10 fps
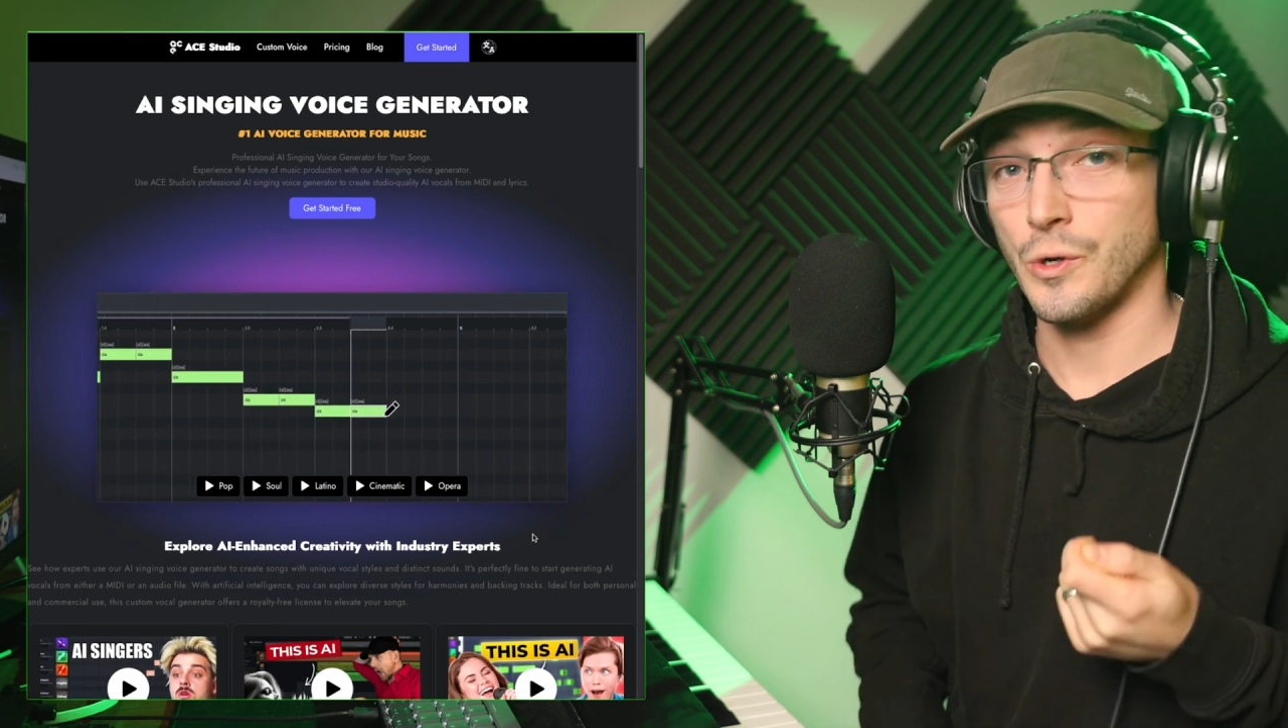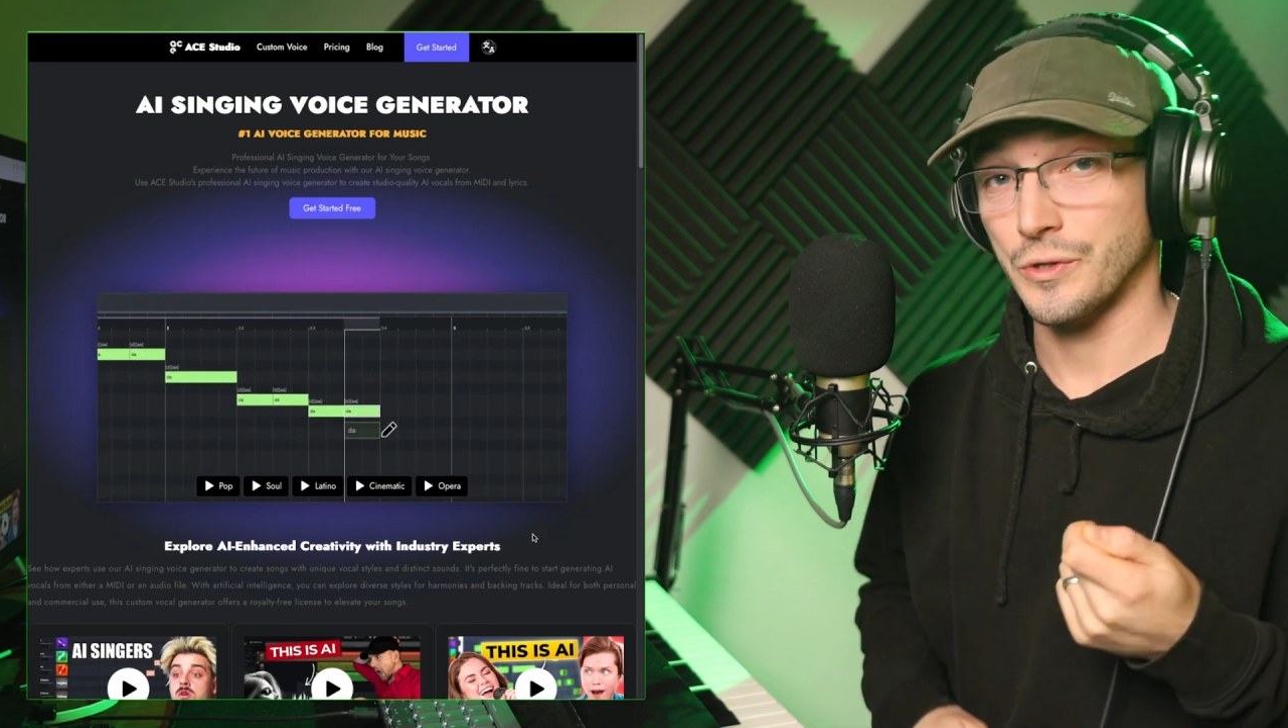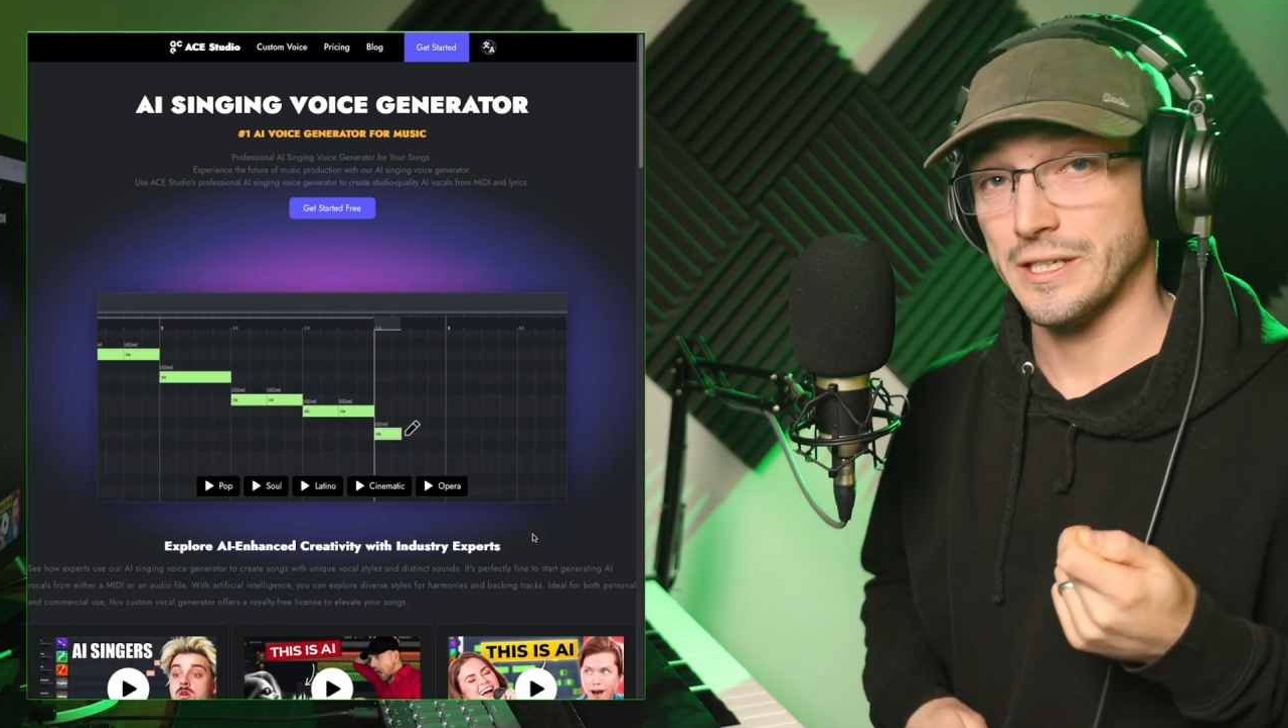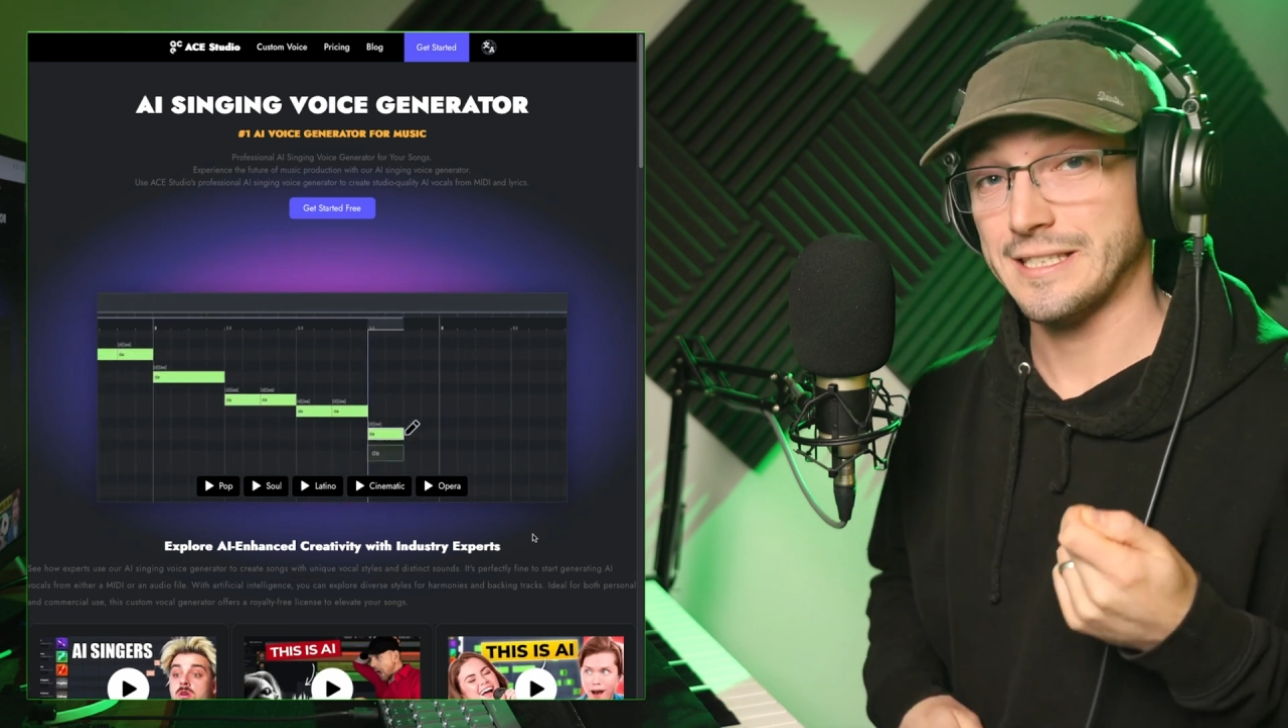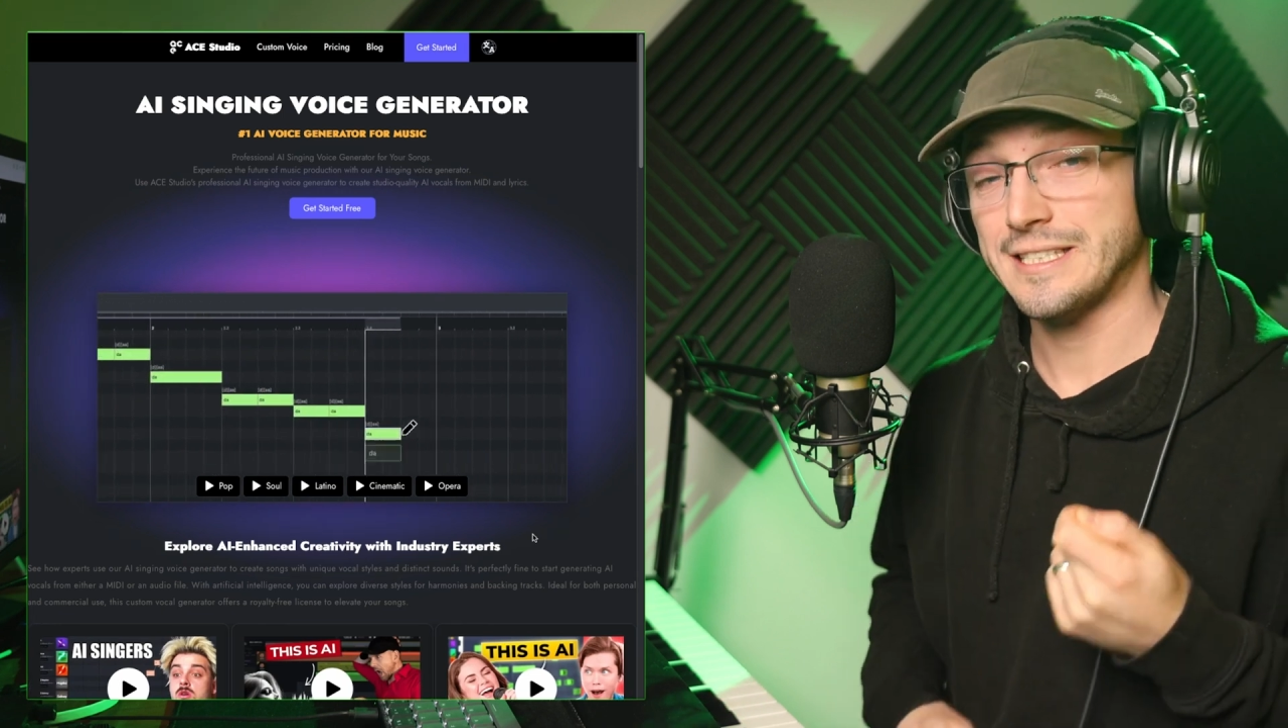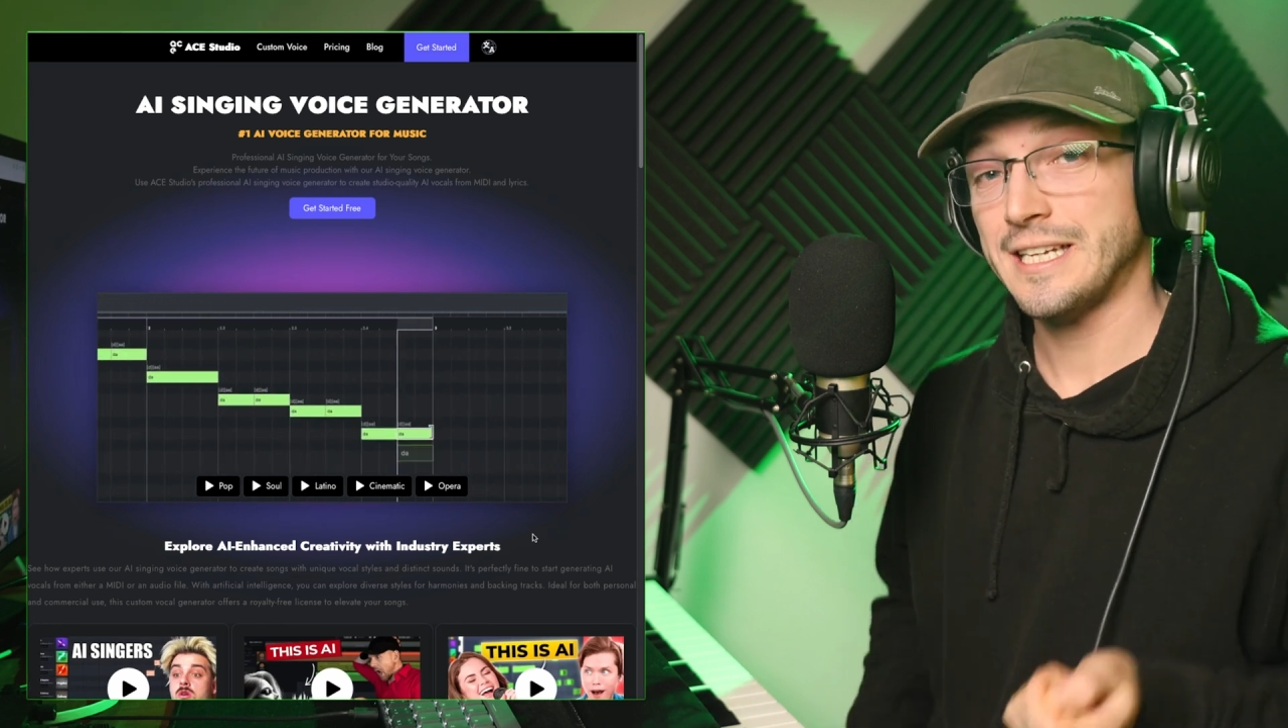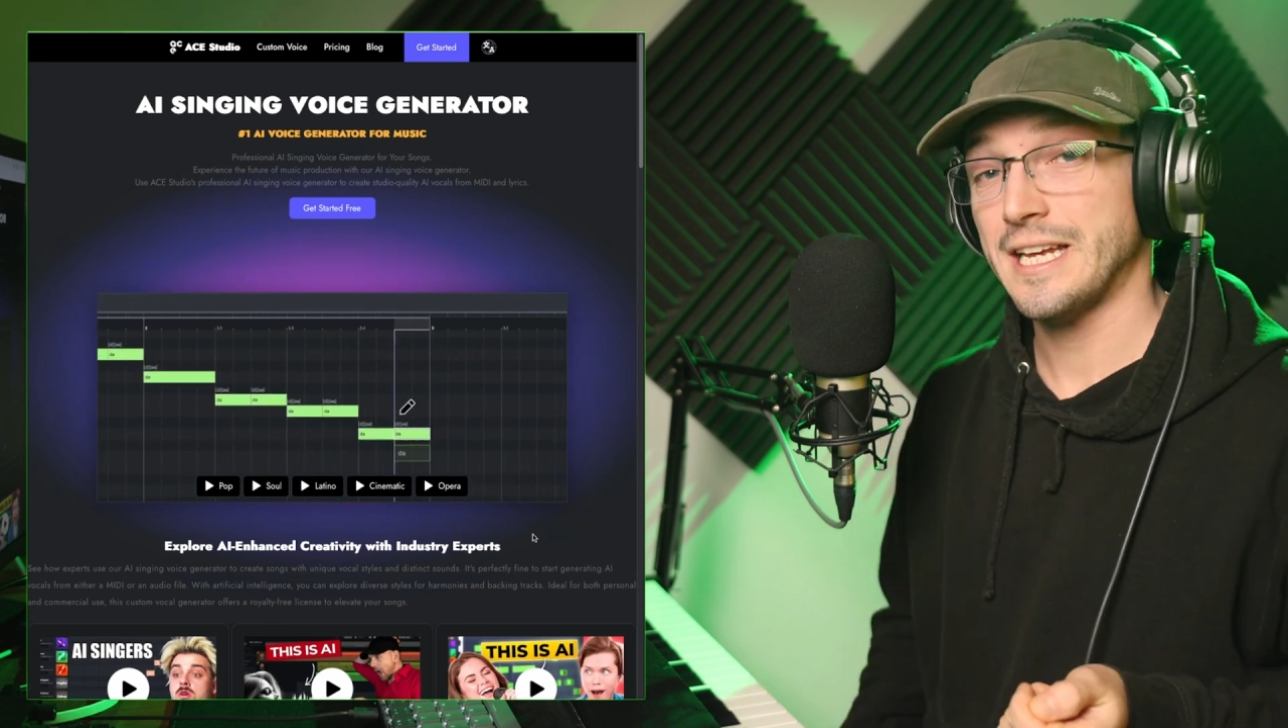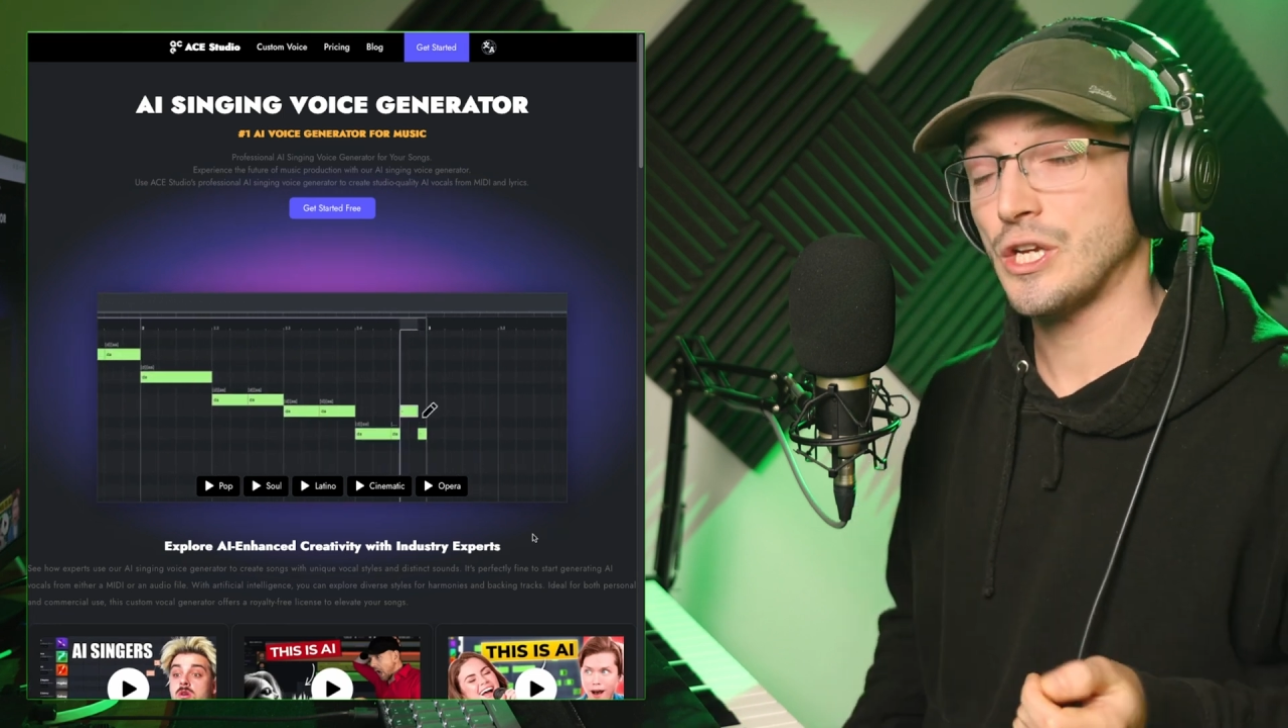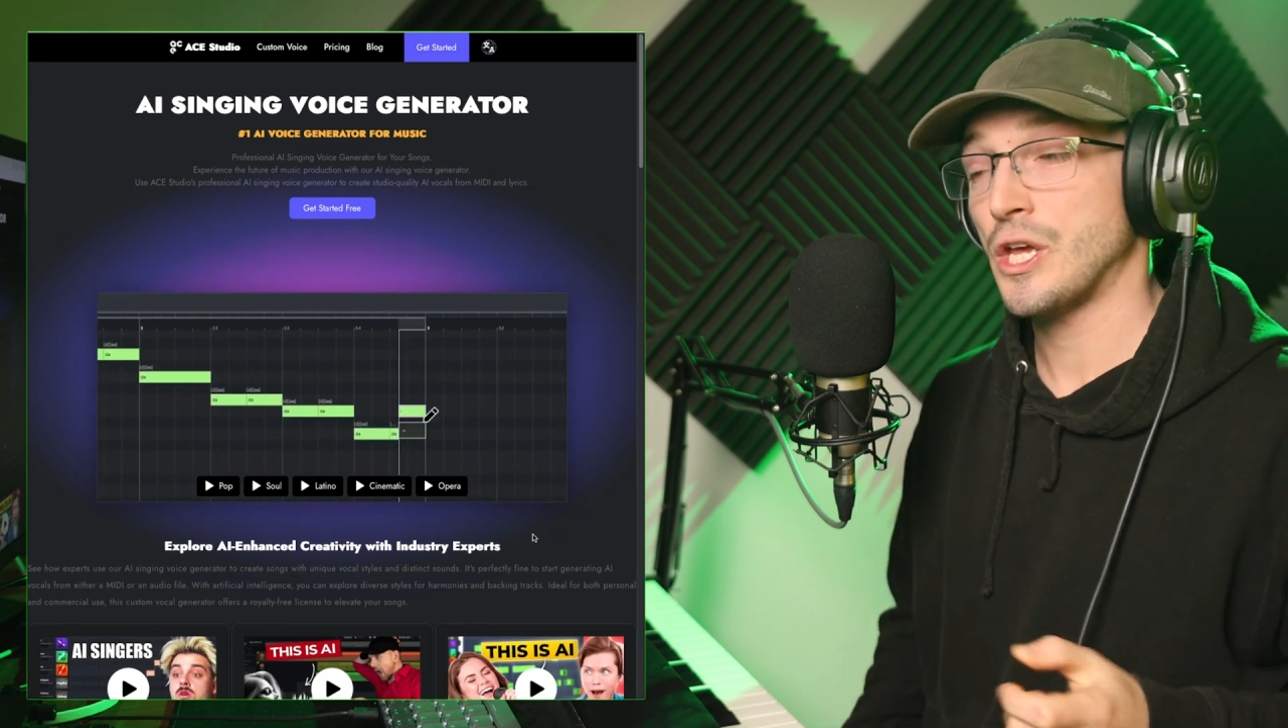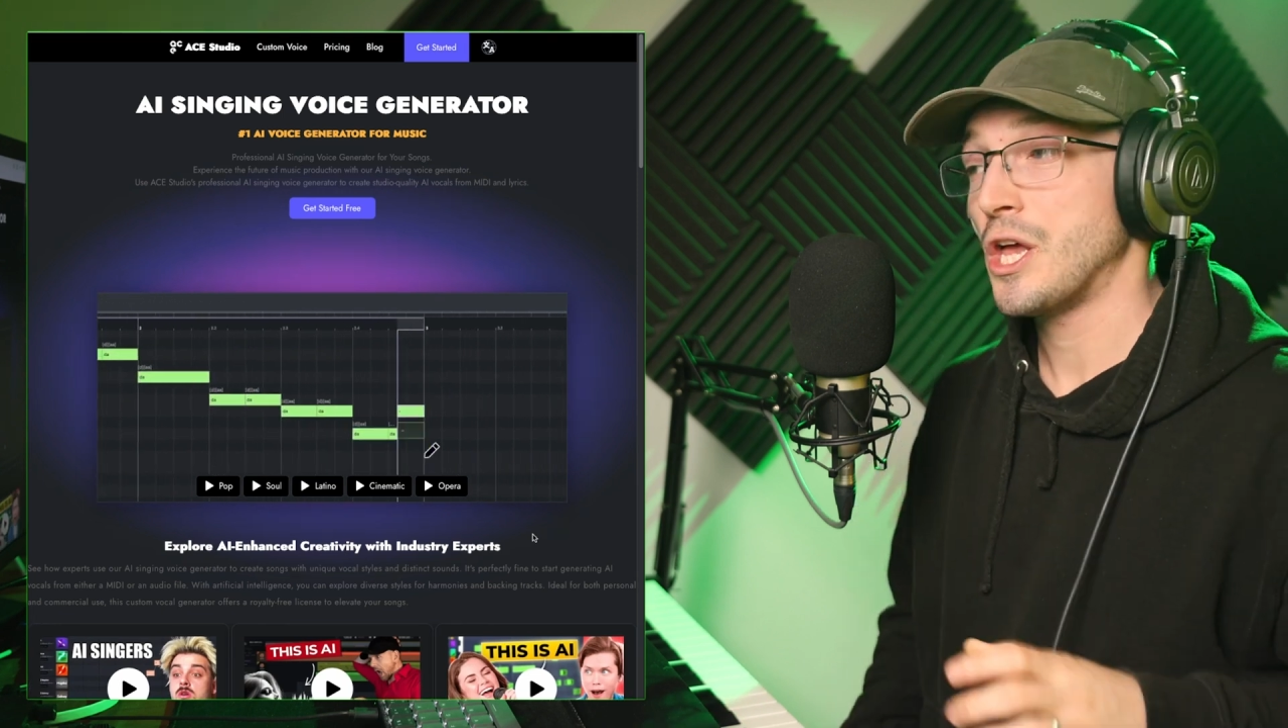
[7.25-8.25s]
on the
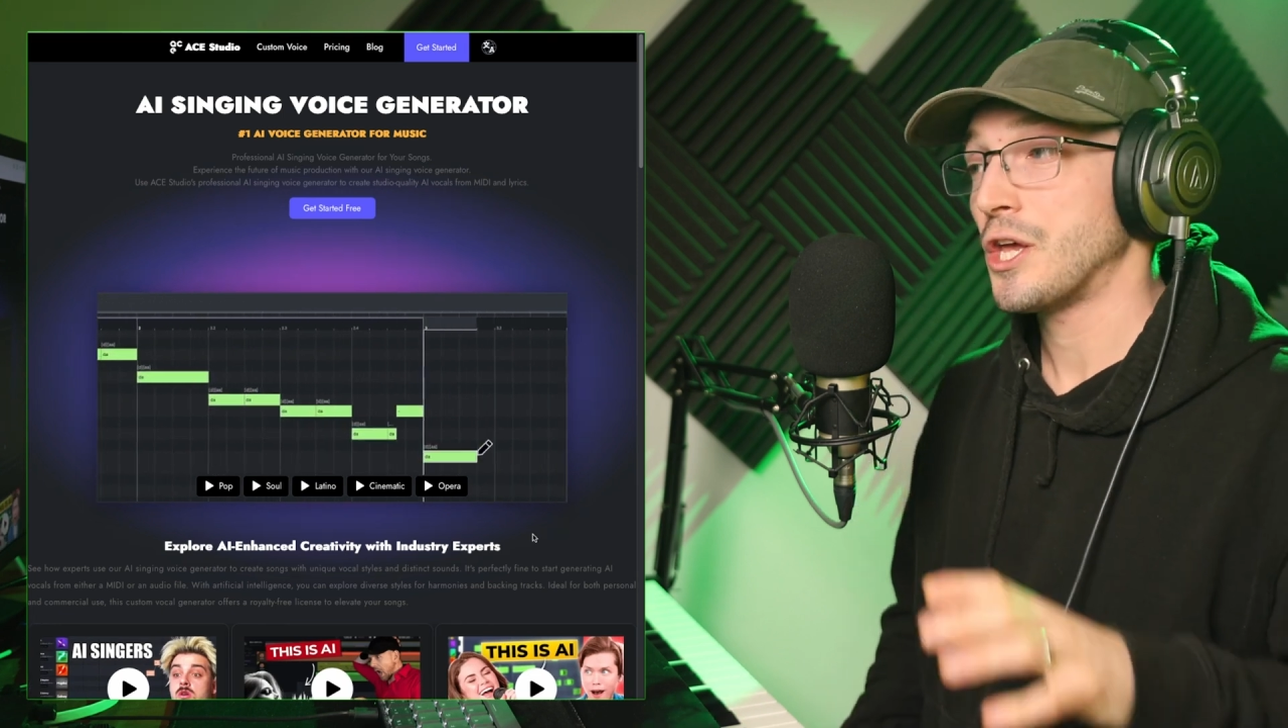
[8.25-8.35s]
tin.